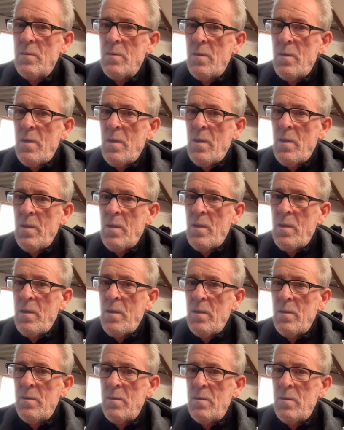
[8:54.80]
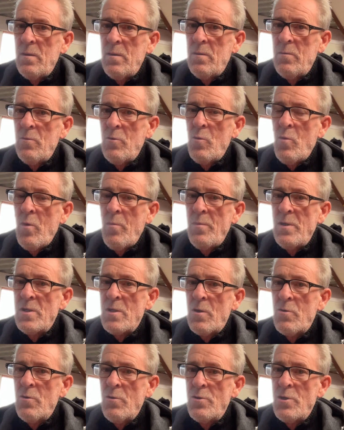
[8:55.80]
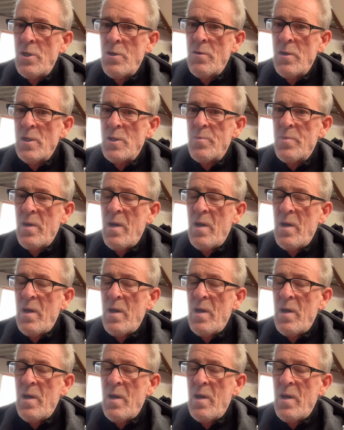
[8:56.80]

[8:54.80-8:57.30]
Another one, Mr. Crunchy Crisp.